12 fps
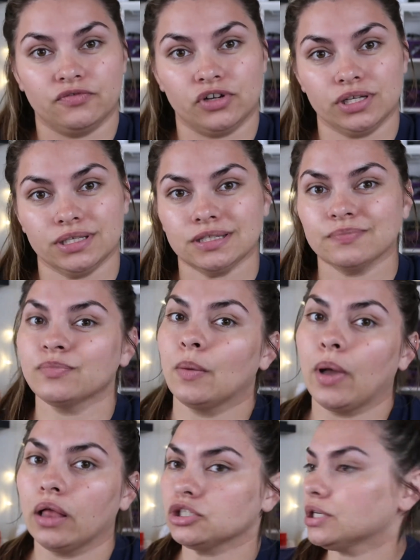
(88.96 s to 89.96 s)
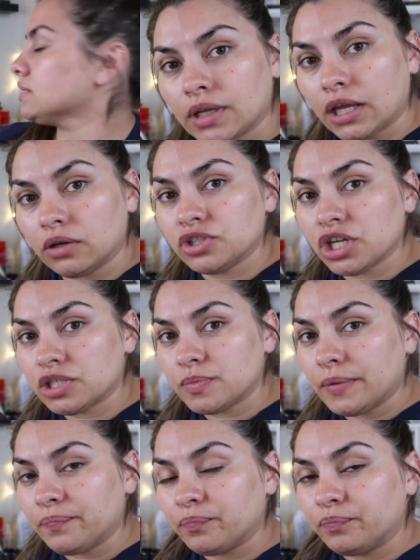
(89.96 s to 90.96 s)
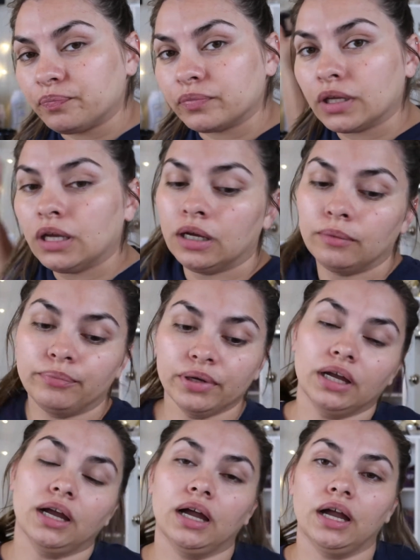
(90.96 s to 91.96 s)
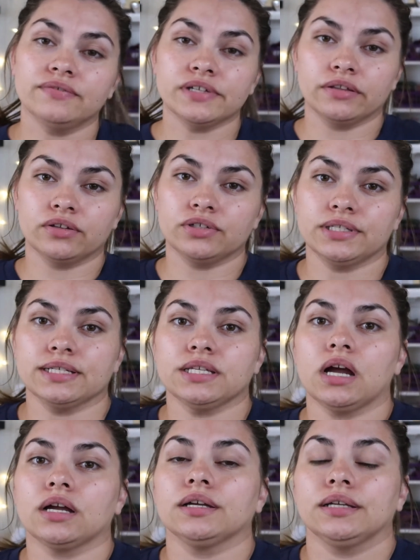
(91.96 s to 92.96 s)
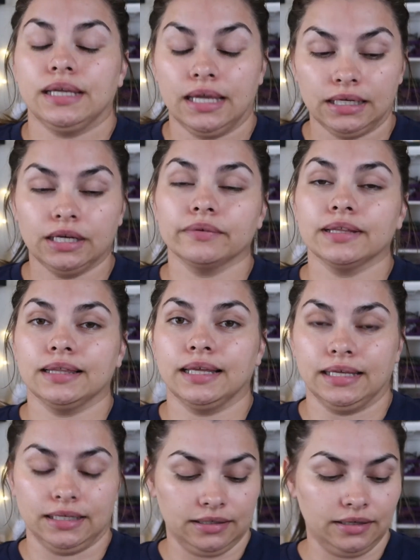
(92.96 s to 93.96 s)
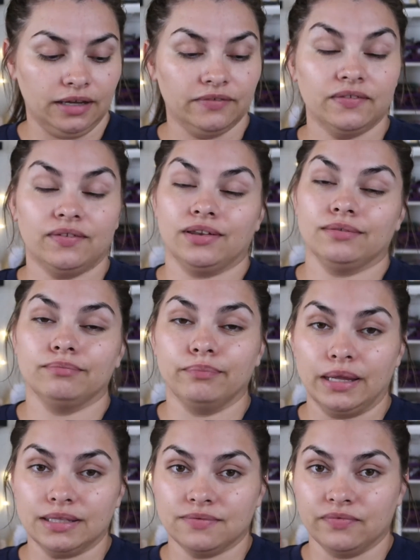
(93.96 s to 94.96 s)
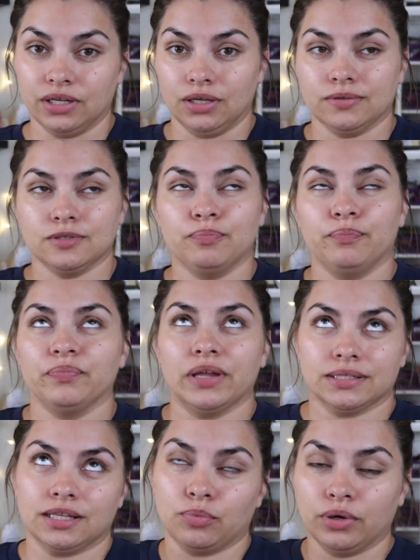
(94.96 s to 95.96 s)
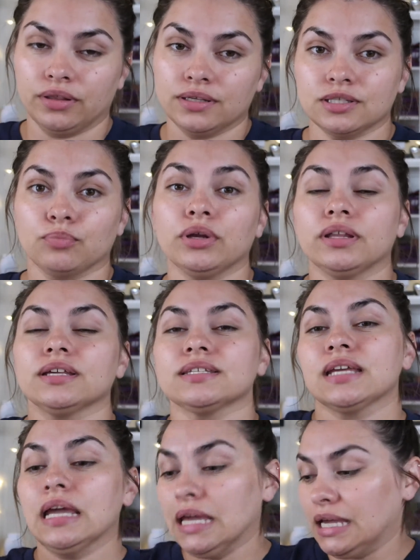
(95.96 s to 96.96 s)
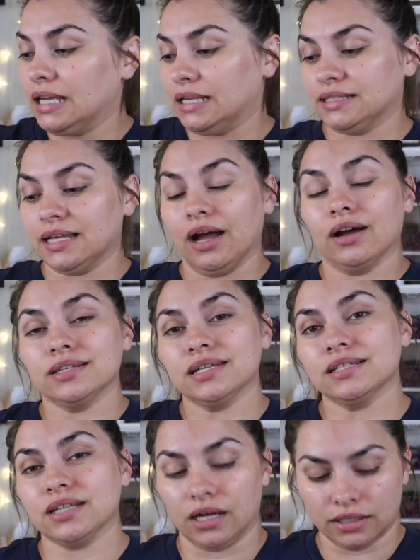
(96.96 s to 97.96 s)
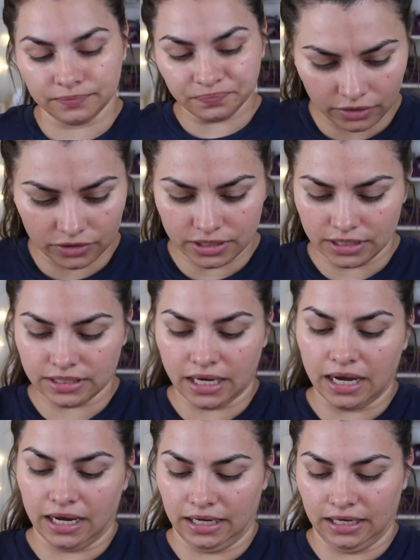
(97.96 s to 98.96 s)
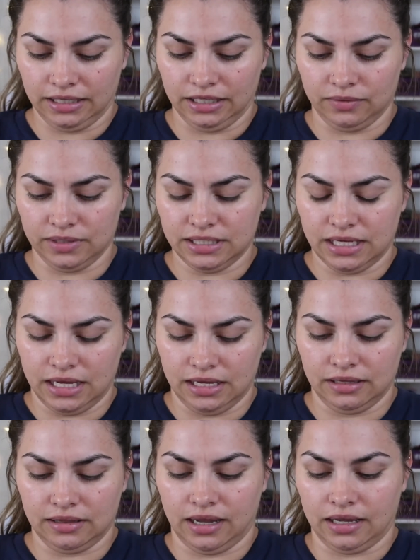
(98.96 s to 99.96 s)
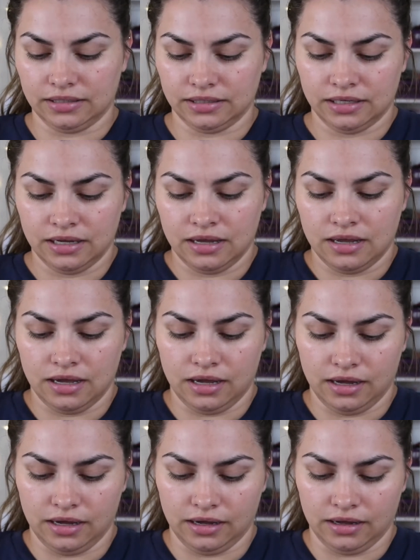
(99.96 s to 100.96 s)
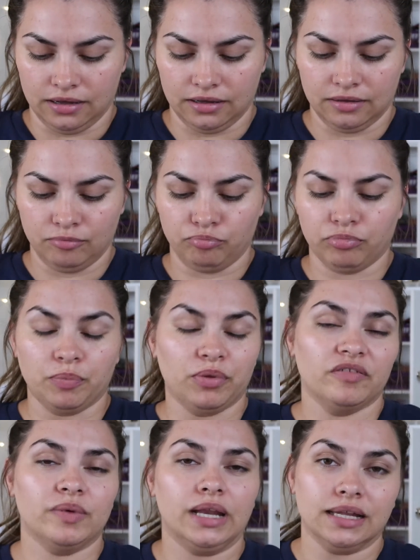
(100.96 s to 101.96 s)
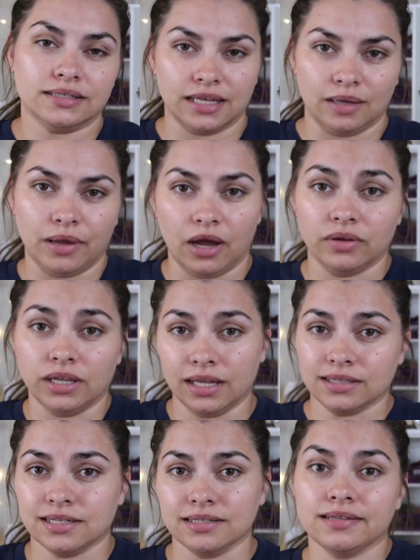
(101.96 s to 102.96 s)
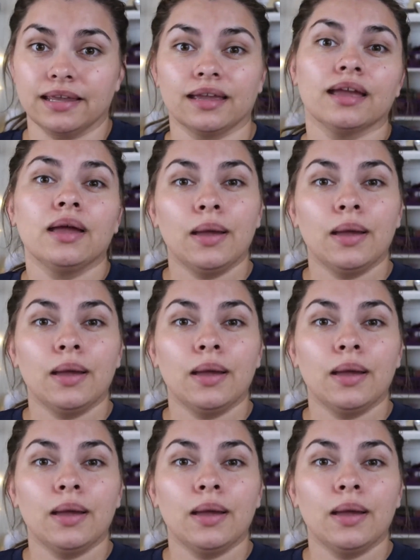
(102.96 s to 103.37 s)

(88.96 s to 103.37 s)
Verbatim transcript: the furnace. Apologize. Okay, don't judge me. But I've downloaded TikTok and I really like it. I've even made some videos. That's not the point of this. The point of this is that on TikTok, there's this guy and he was saying that uh, people have been asking him how he gets his like